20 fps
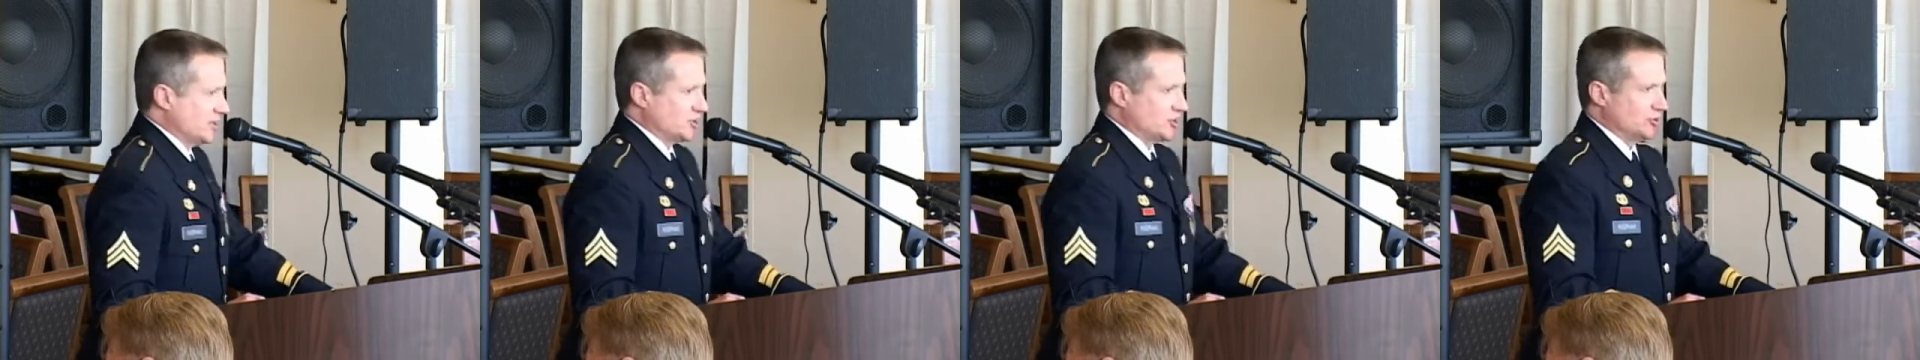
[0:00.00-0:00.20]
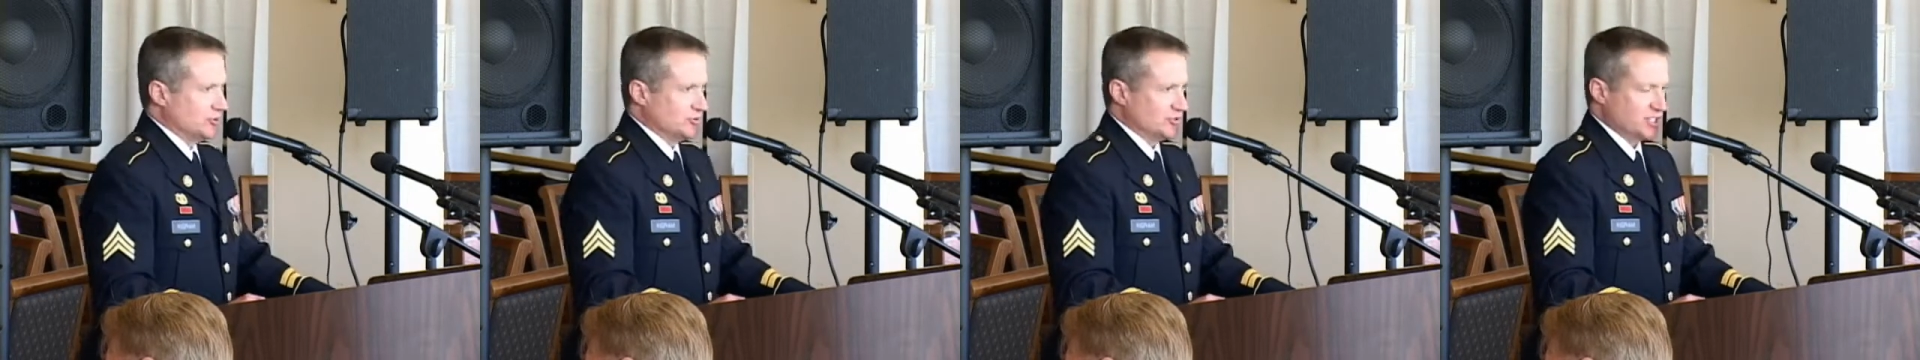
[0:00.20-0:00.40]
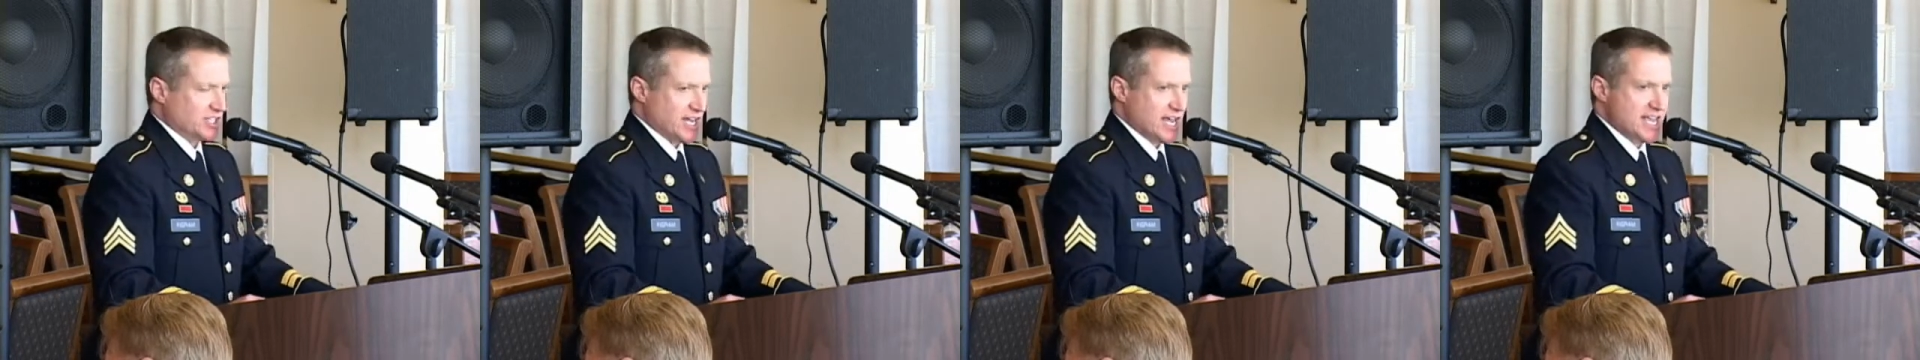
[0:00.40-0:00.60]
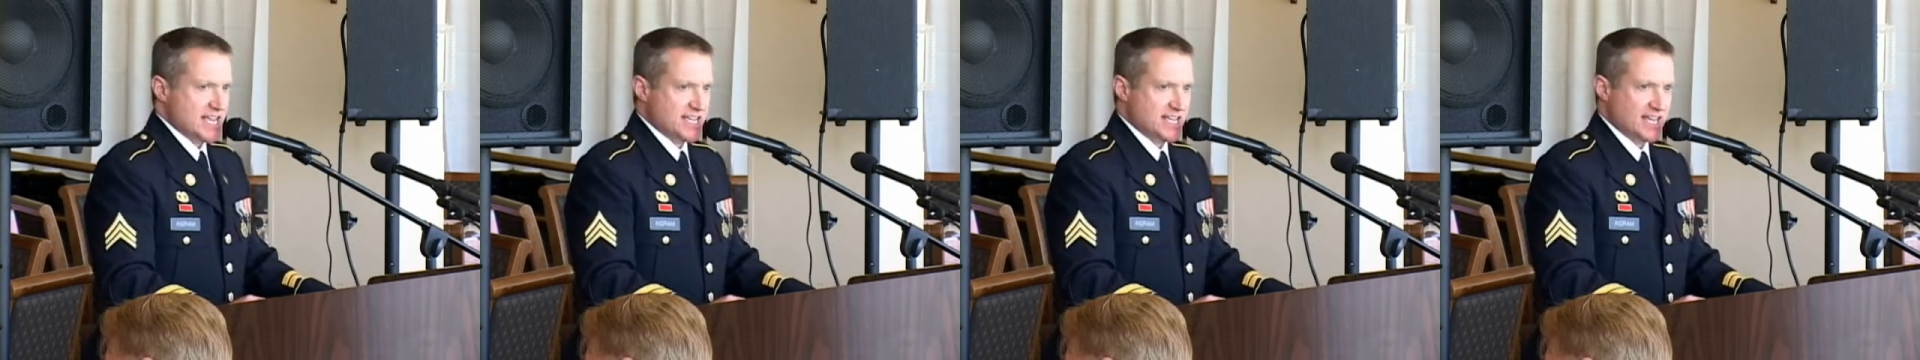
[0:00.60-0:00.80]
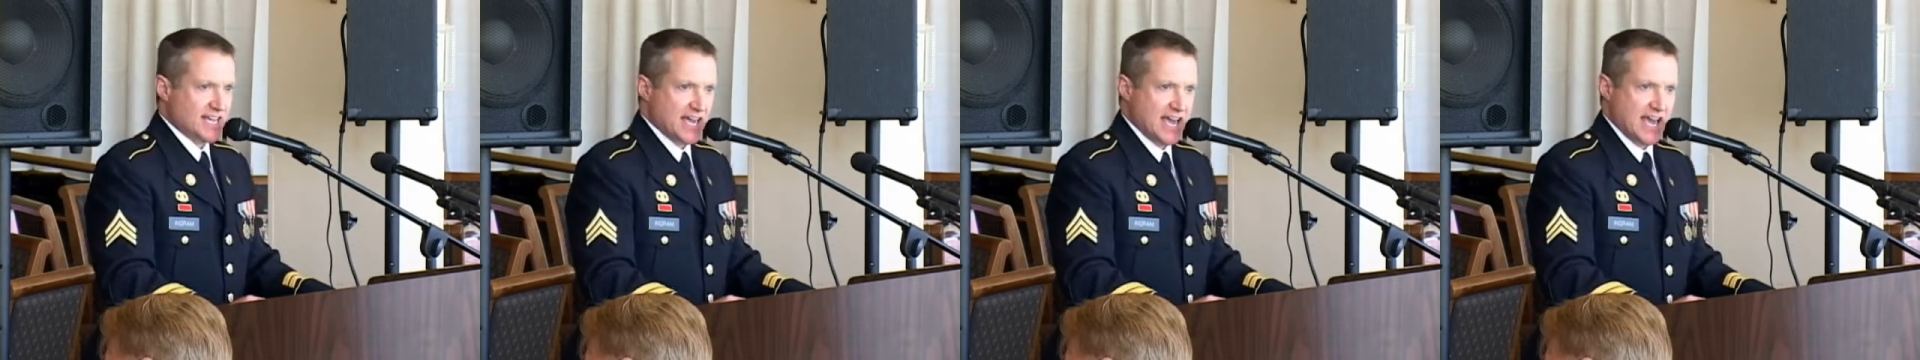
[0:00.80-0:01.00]
to
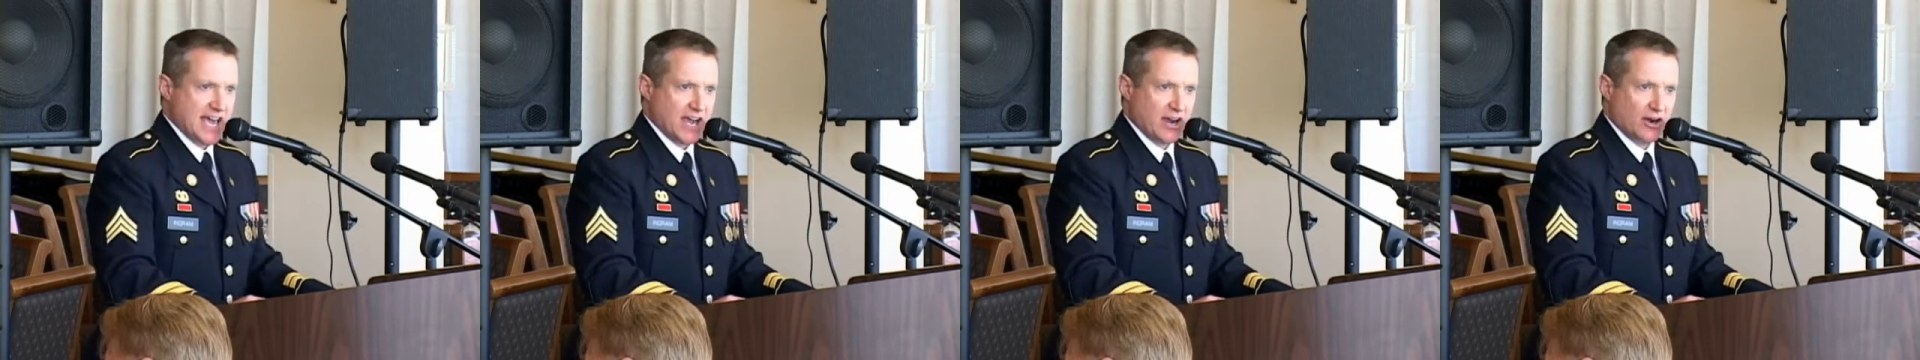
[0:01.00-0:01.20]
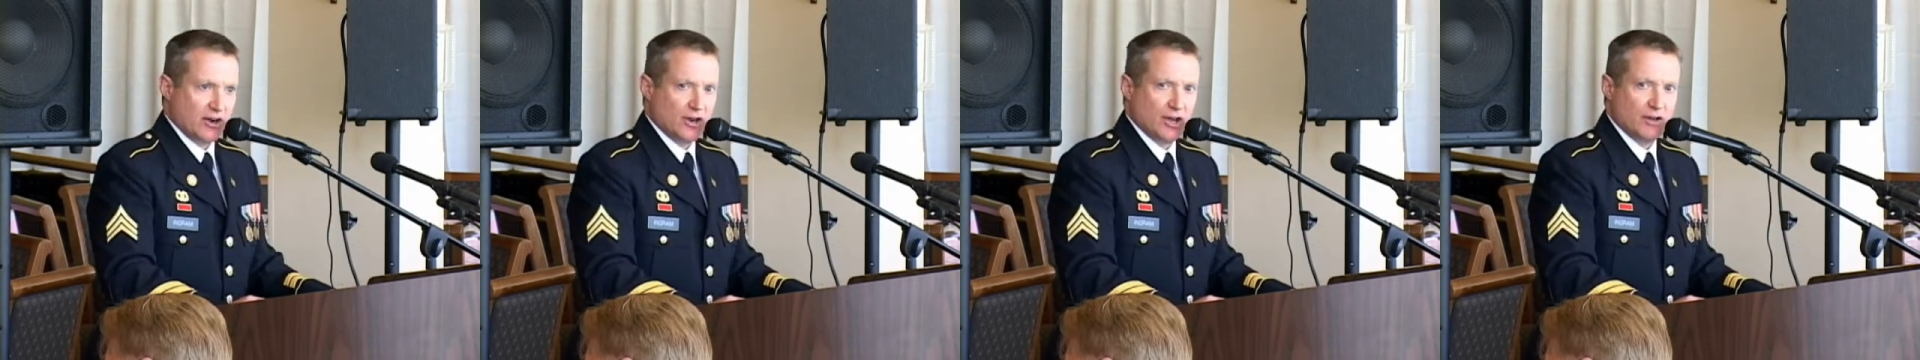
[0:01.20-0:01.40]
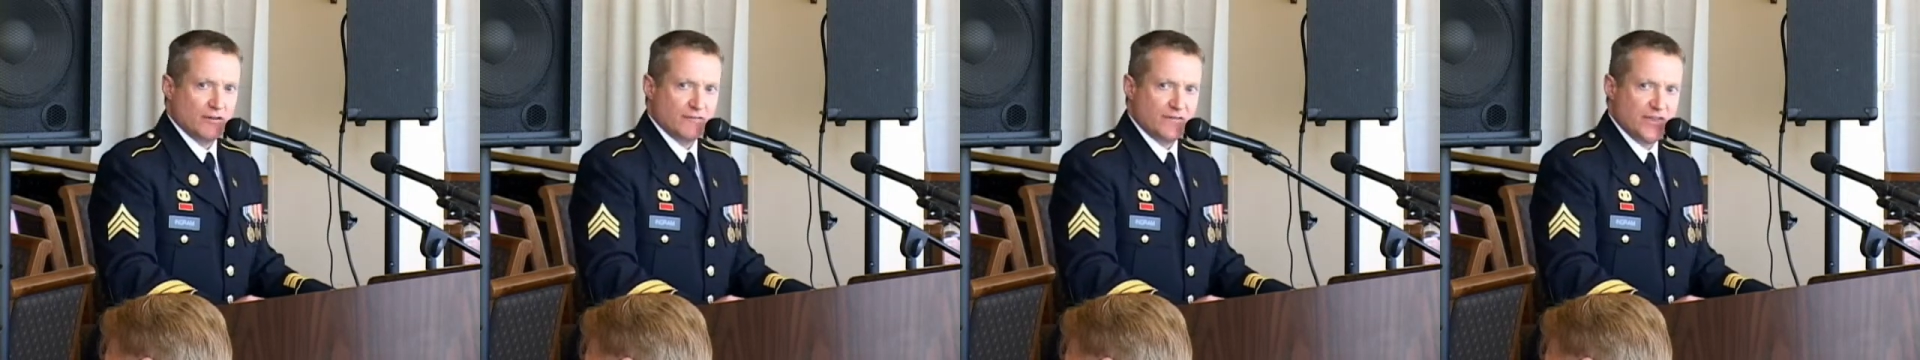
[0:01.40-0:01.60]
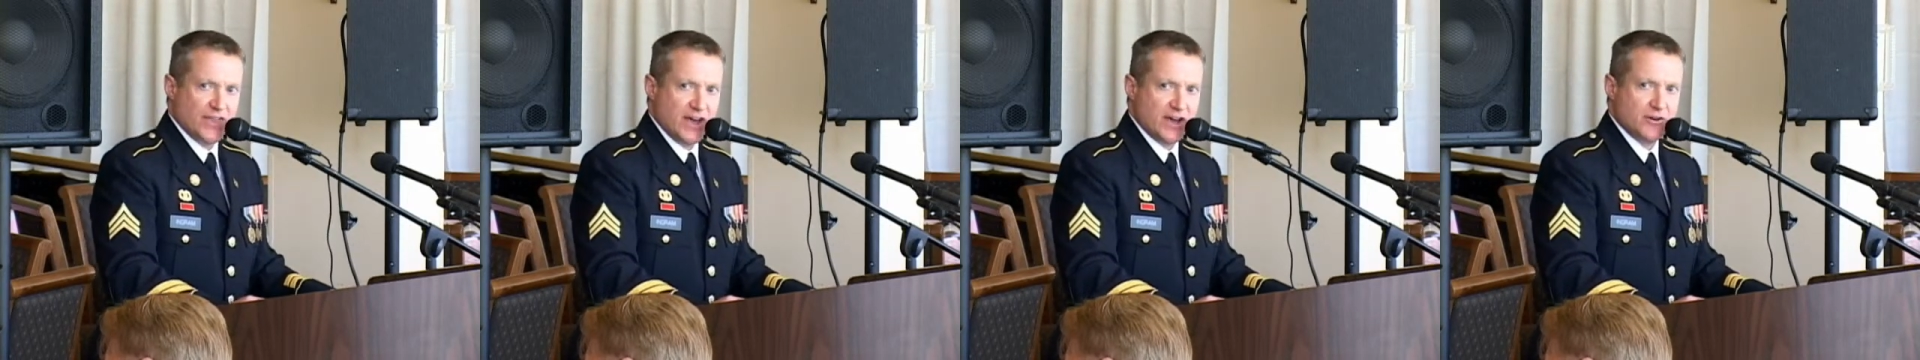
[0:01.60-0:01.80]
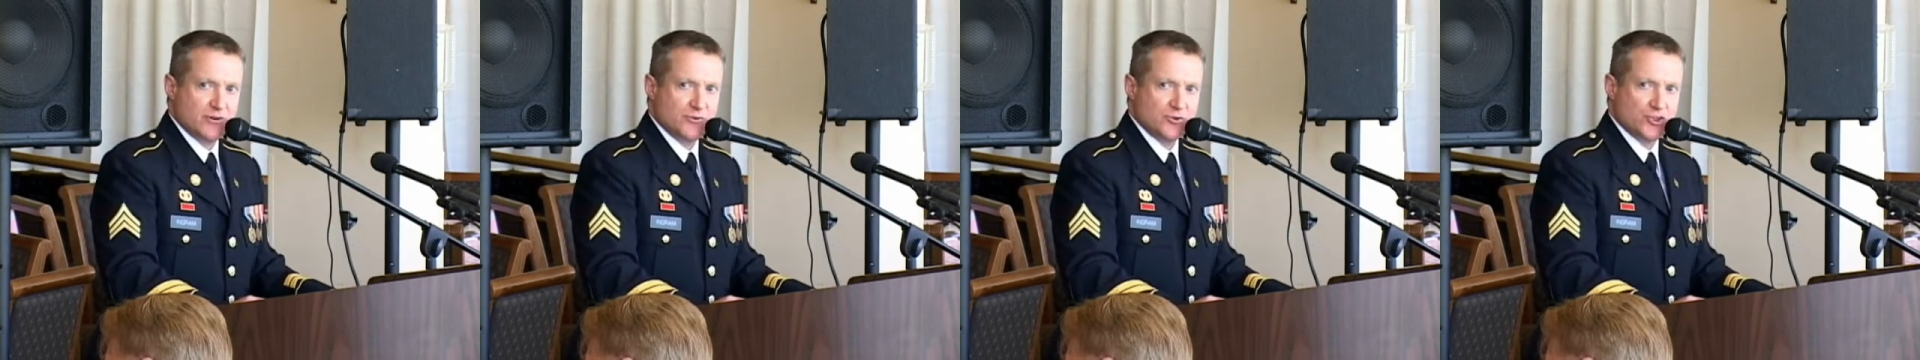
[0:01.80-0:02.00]
take care of
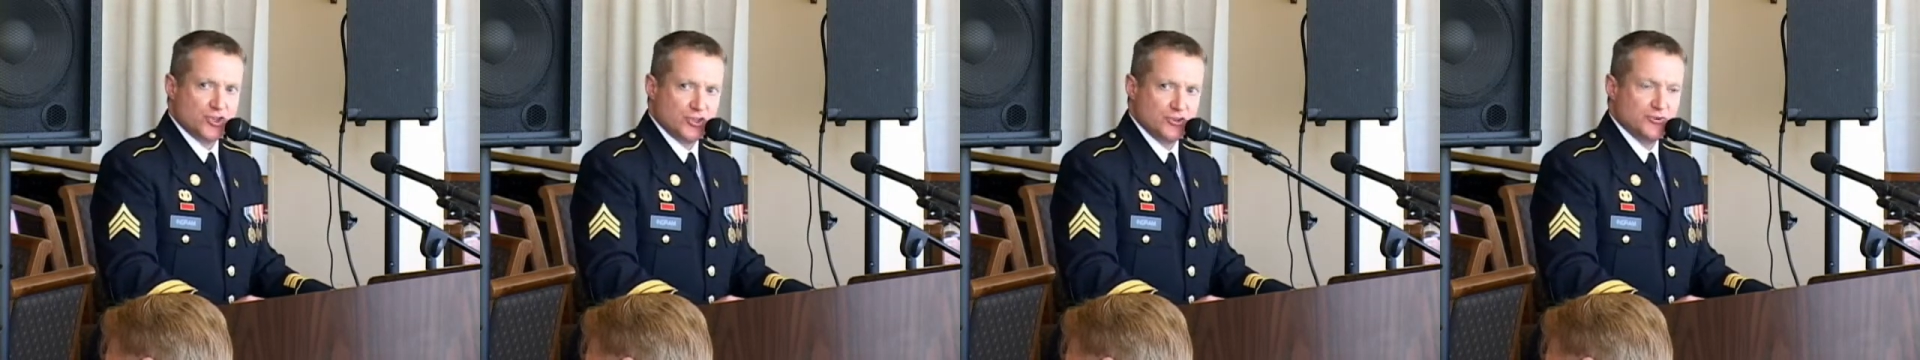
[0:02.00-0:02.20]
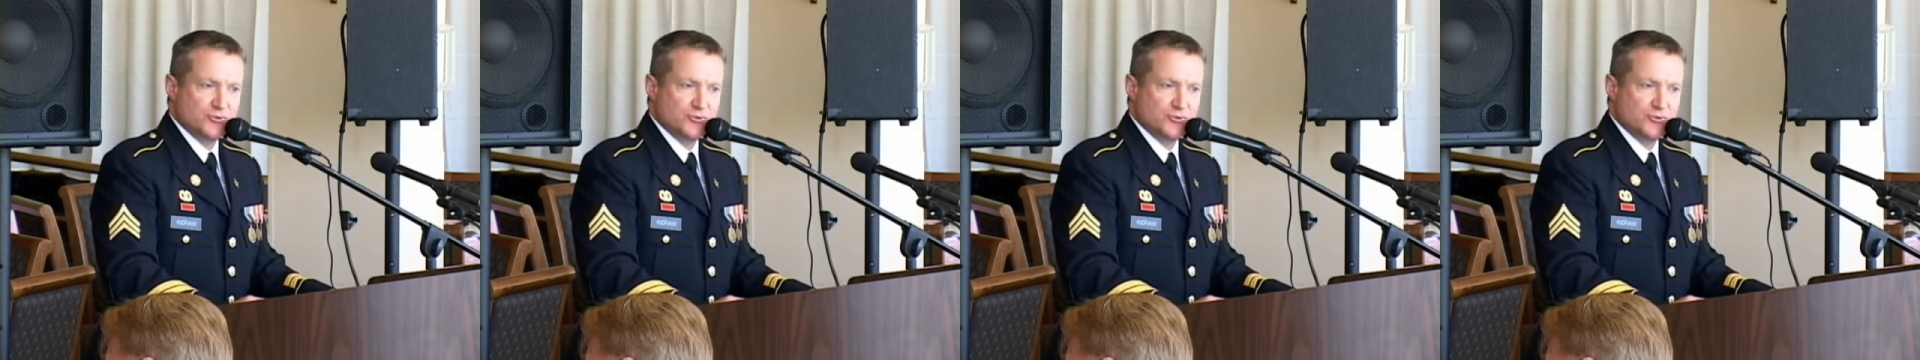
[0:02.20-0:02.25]
those